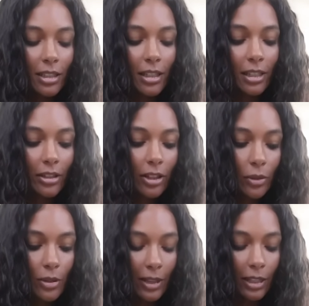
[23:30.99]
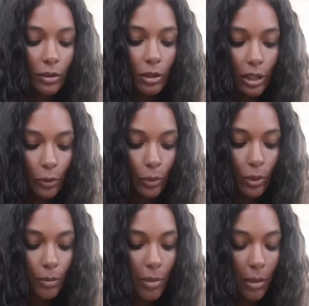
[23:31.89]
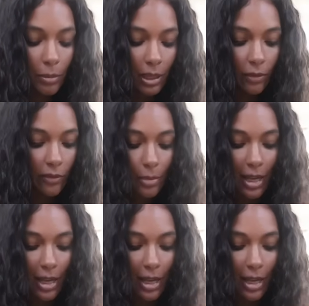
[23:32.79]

I don't know, like literal pumpkin.